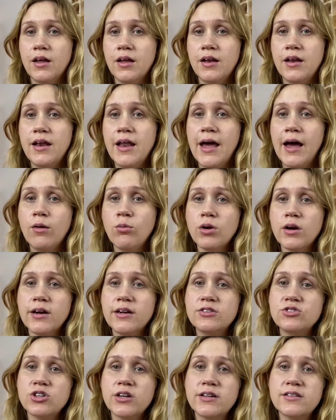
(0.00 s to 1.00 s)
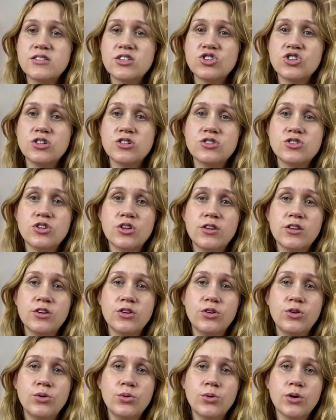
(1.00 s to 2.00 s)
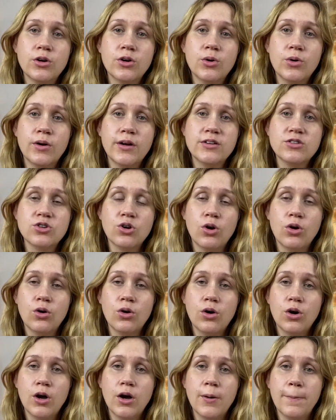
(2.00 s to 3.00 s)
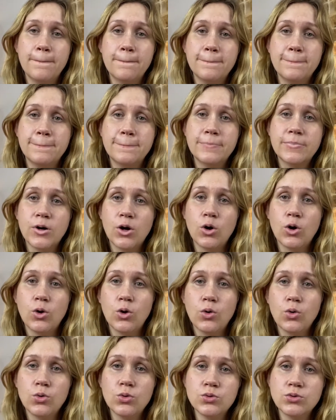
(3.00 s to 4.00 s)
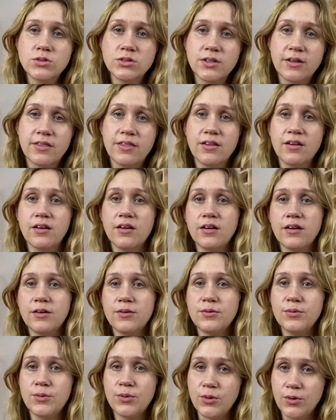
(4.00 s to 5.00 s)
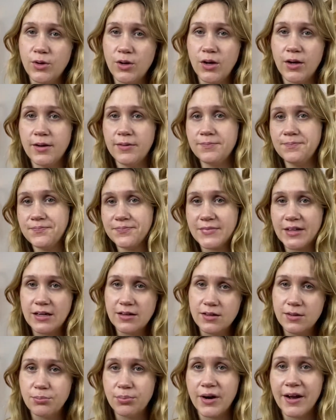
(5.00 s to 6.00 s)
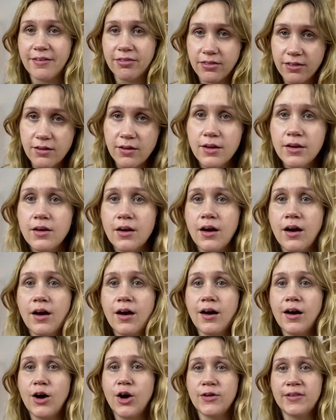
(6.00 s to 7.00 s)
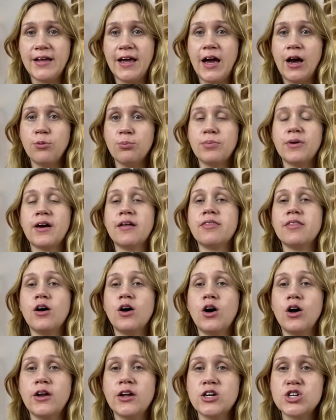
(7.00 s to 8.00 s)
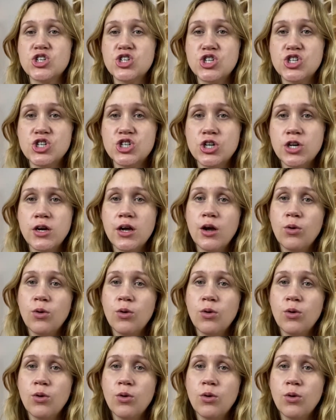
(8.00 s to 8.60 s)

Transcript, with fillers: Now we're going to transition so that you are going to um, hold the um, breath uh, on the out breath on a shh.